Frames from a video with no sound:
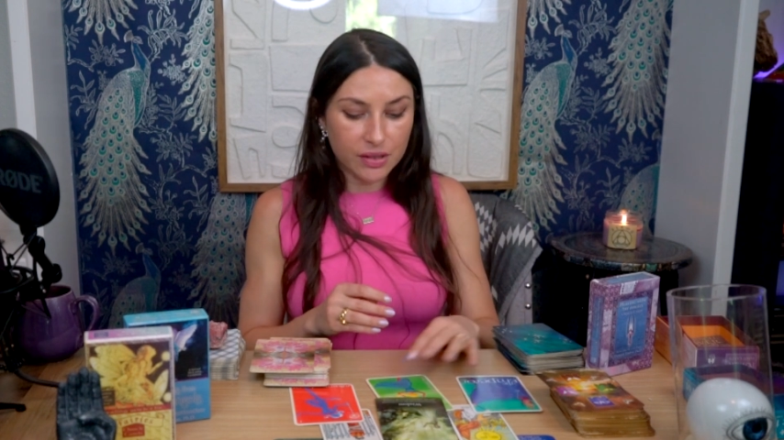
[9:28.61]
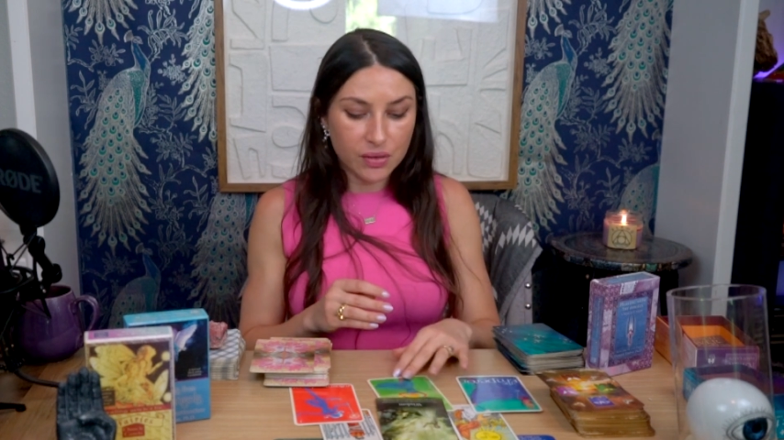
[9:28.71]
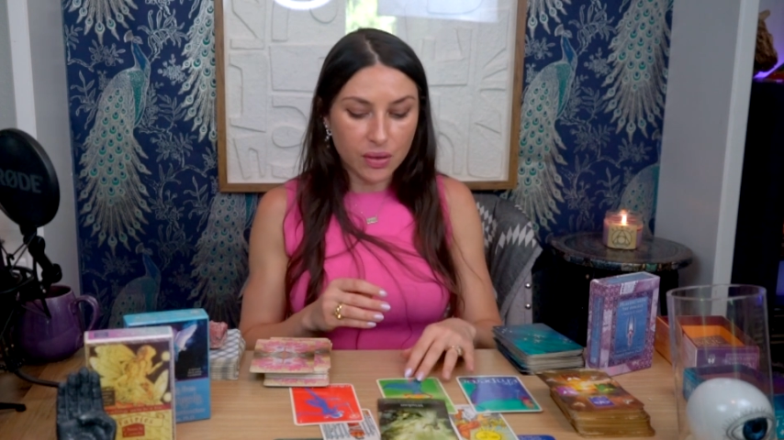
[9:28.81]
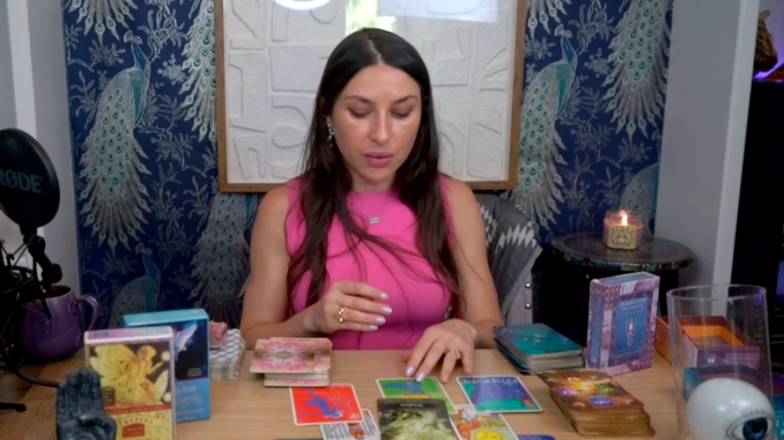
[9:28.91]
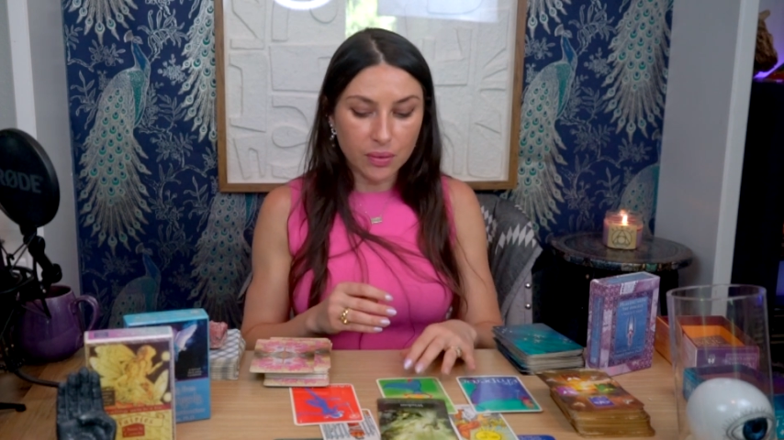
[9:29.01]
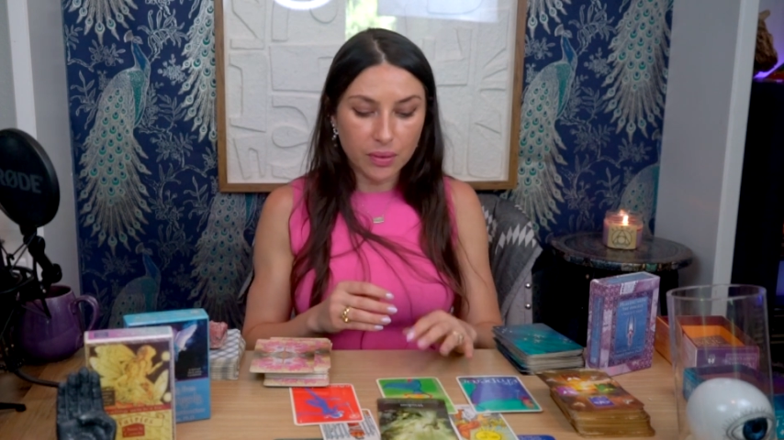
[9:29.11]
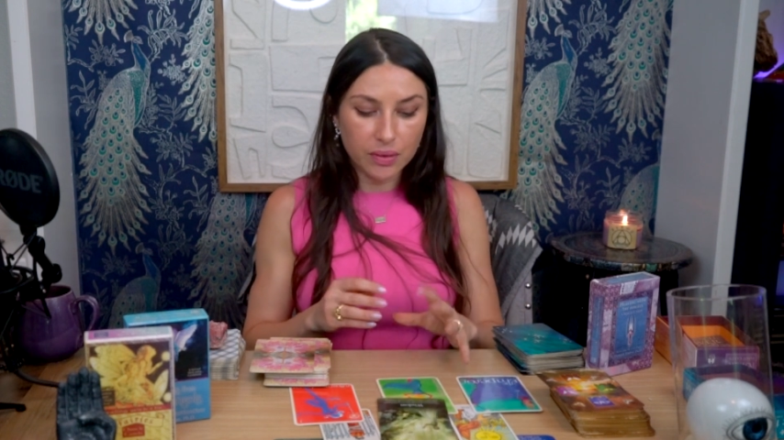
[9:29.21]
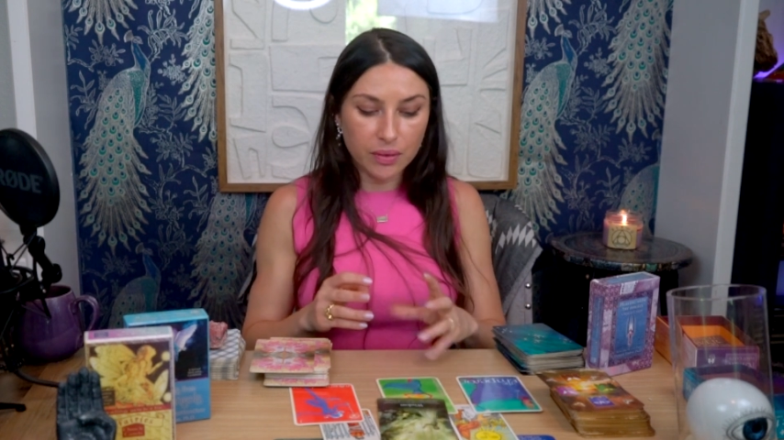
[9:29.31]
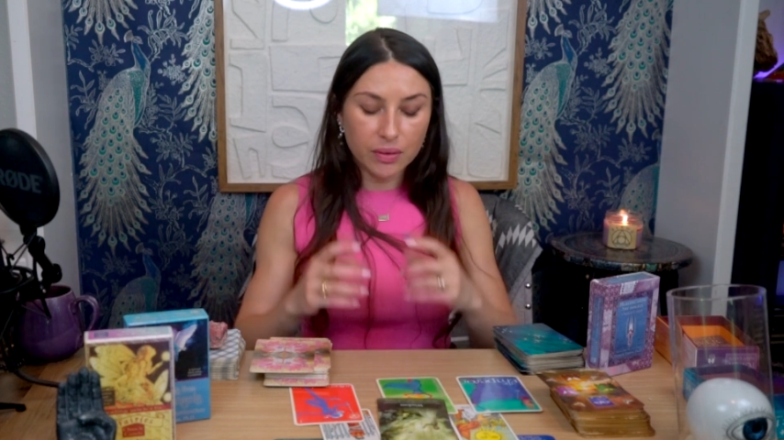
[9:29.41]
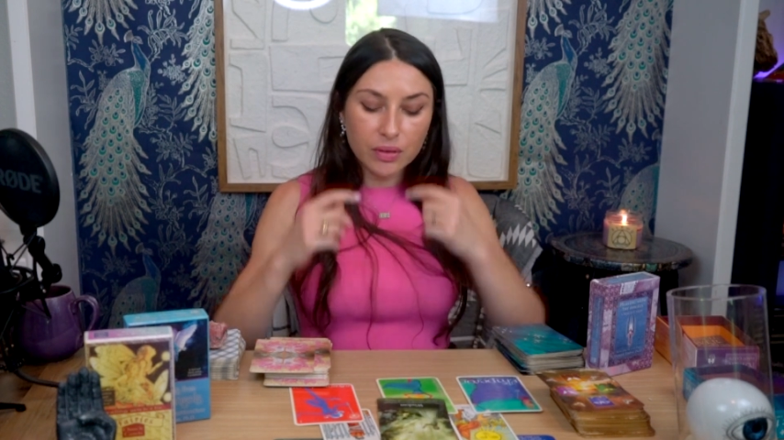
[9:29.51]
So,
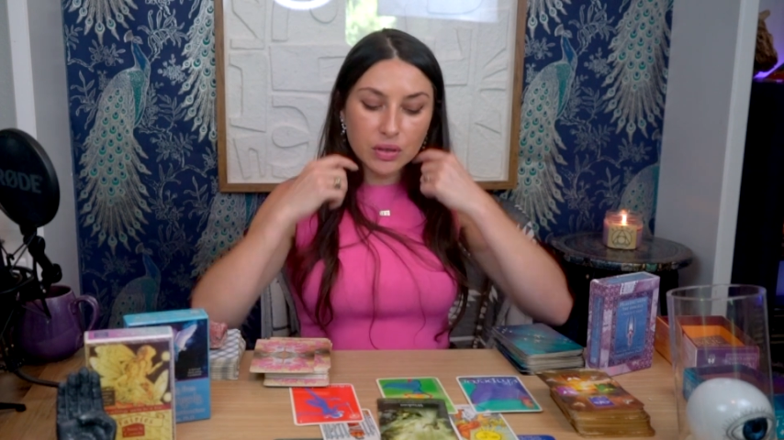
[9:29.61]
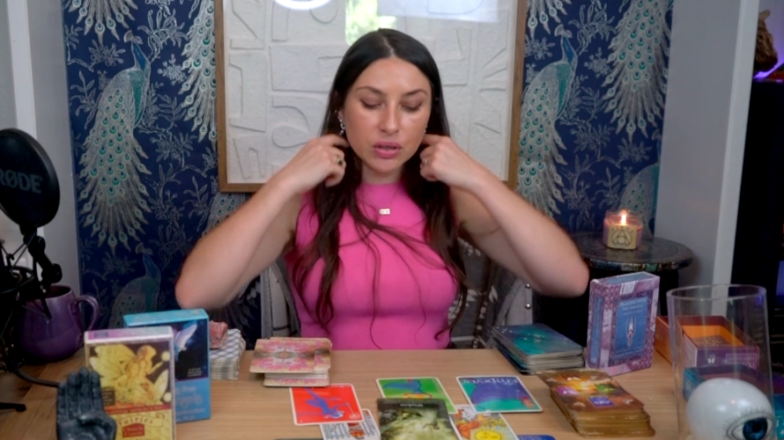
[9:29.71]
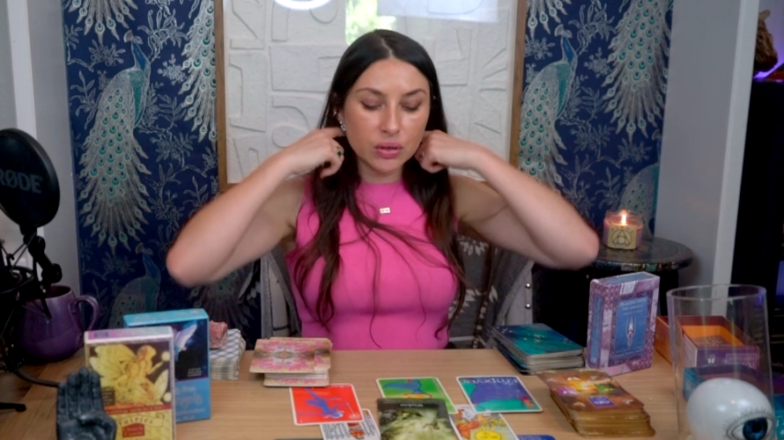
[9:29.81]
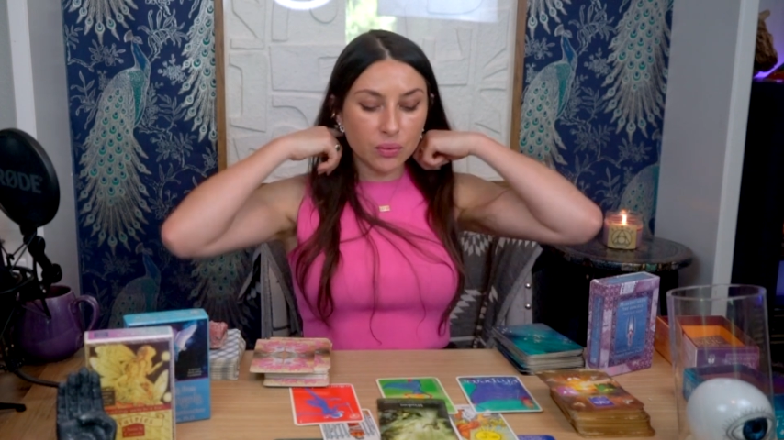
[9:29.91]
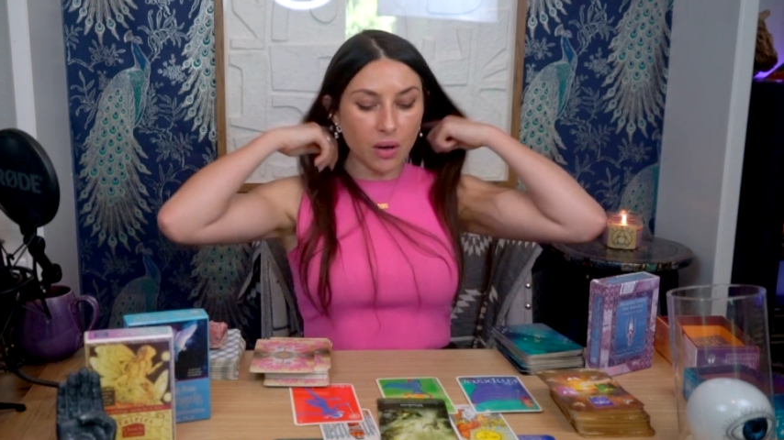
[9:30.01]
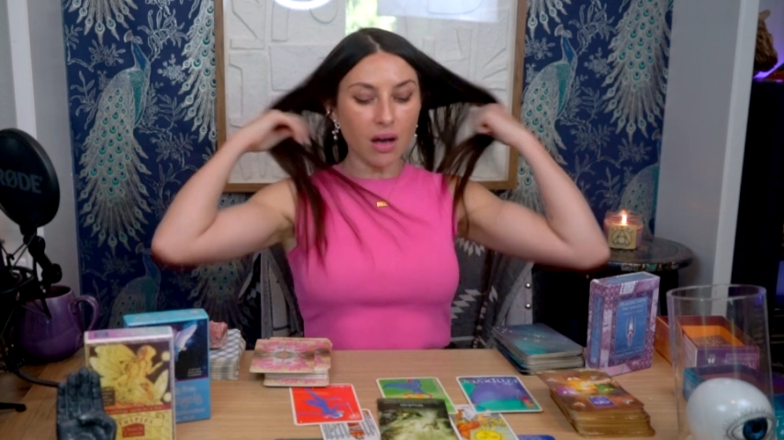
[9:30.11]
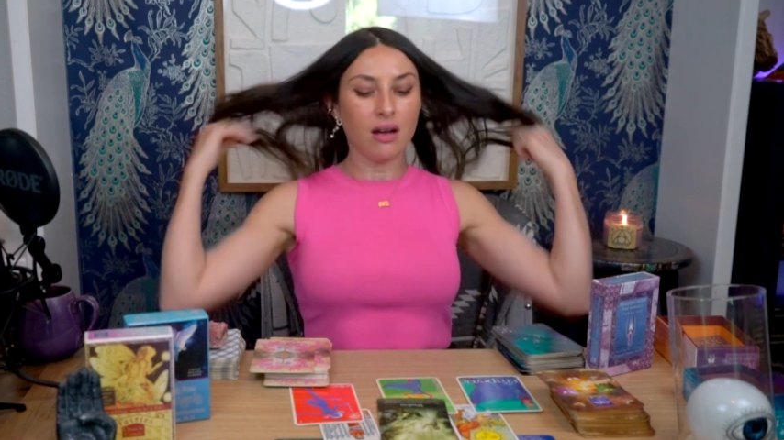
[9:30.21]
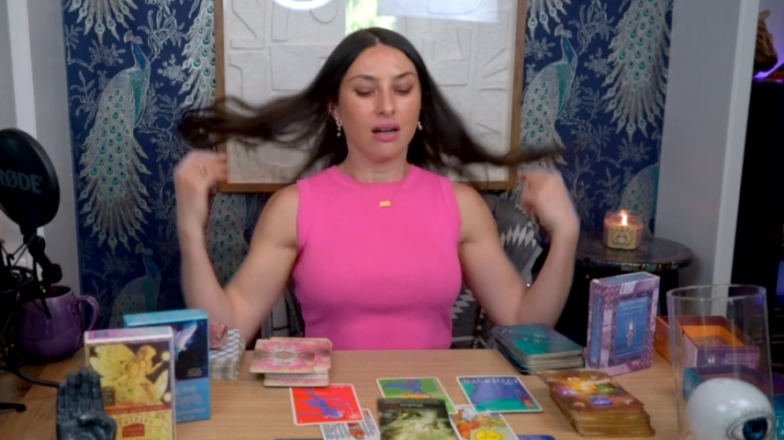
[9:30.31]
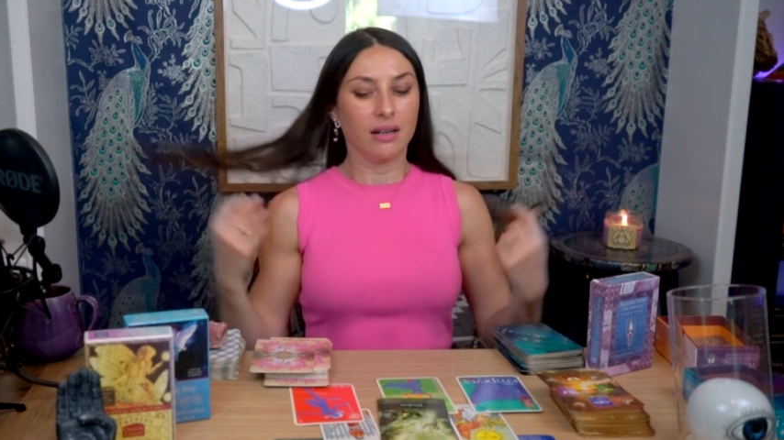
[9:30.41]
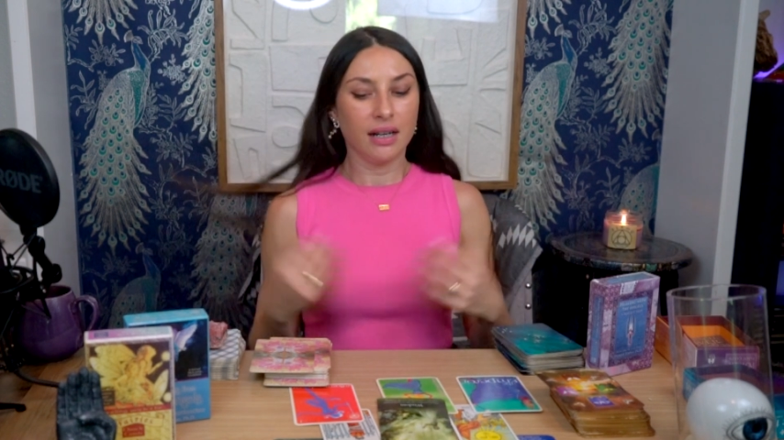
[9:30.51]
you
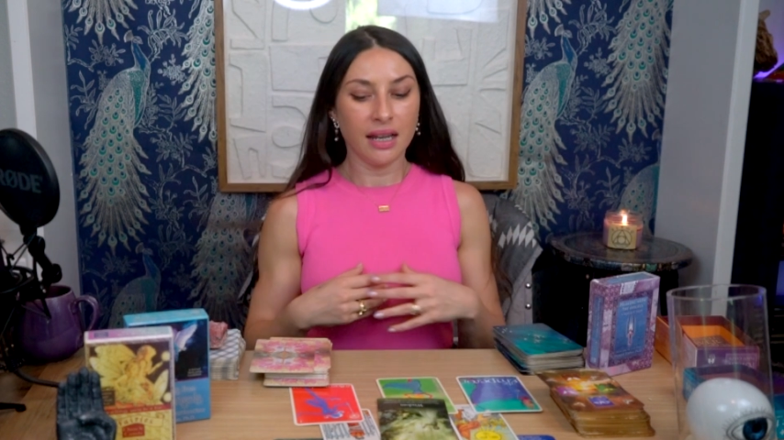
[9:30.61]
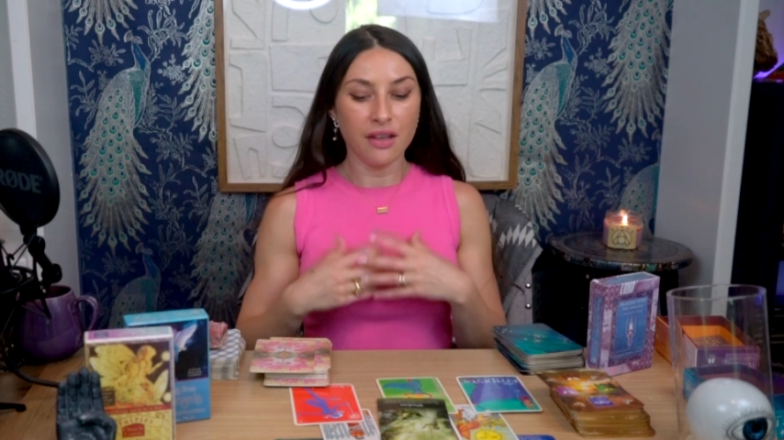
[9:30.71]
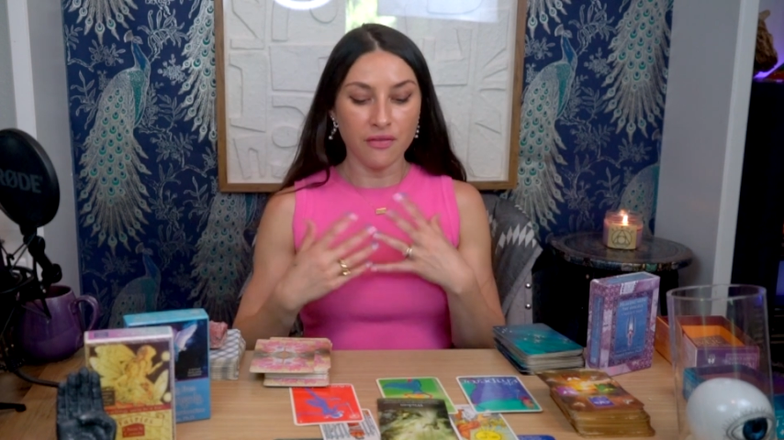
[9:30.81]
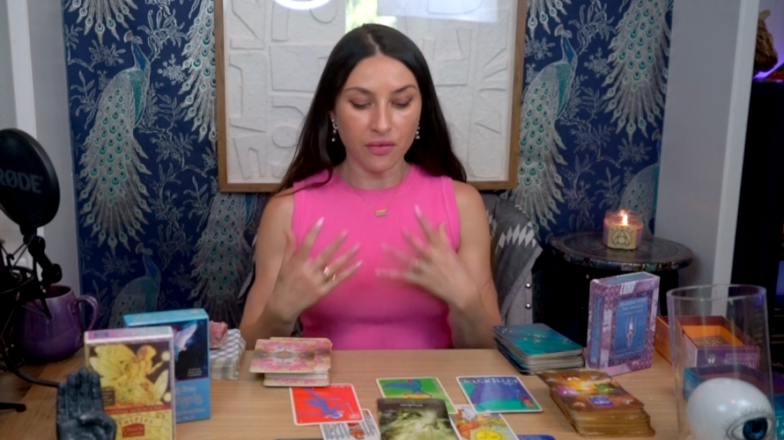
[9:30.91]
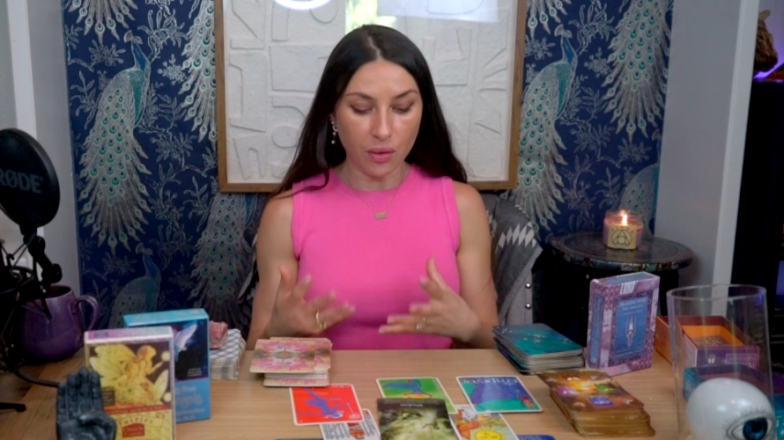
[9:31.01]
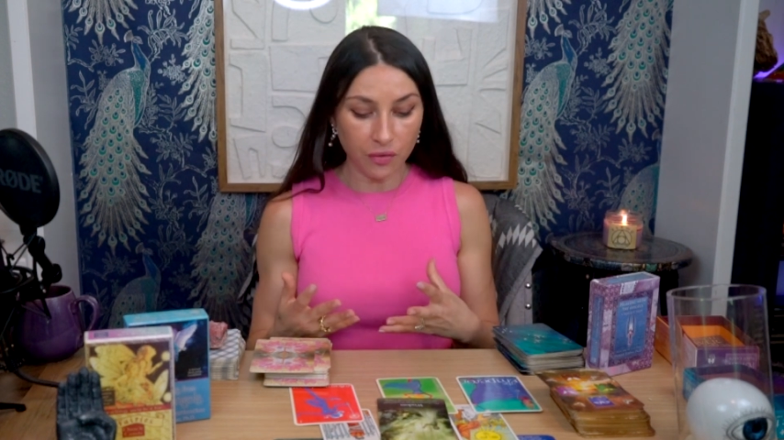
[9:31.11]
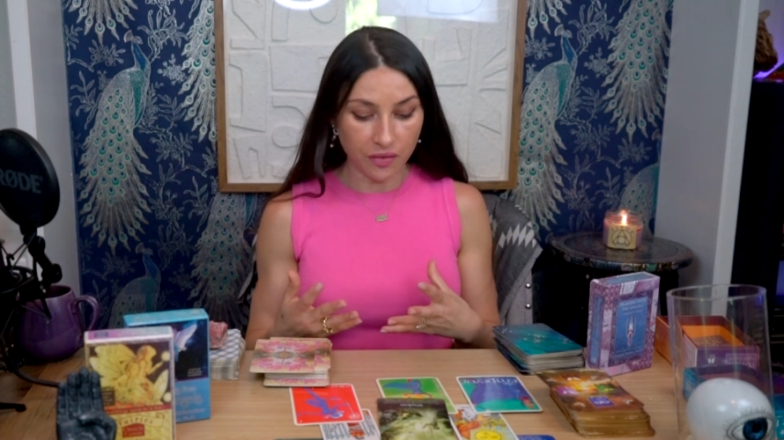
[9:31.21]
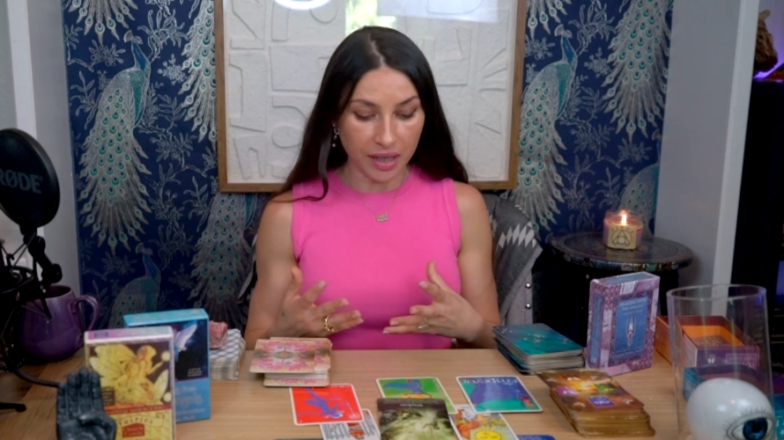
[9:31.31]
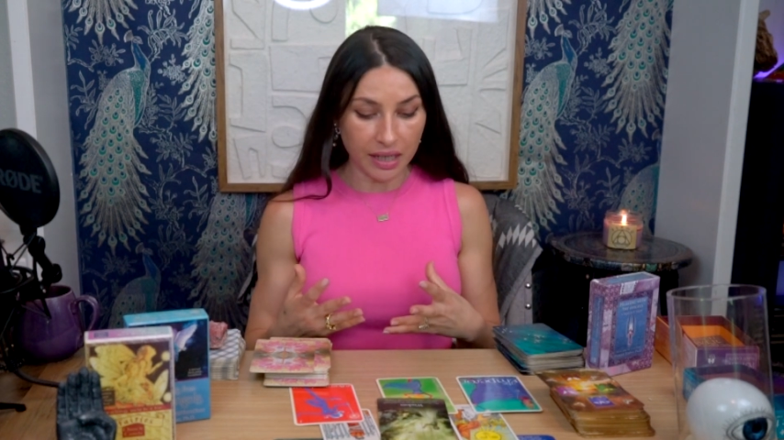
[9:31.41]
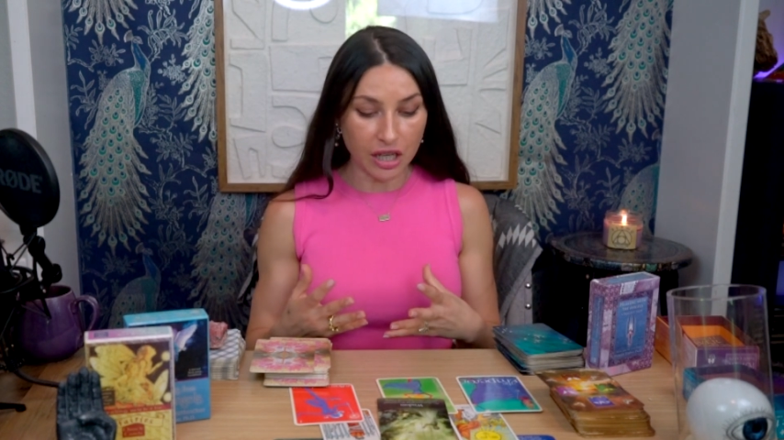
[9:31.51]
are
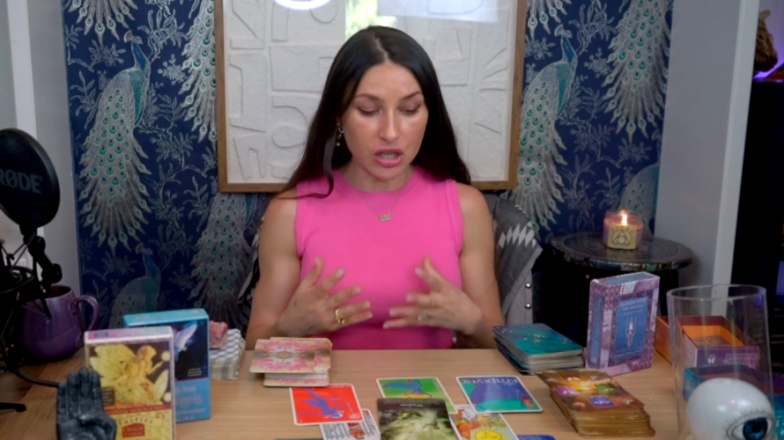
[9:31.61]
evolving,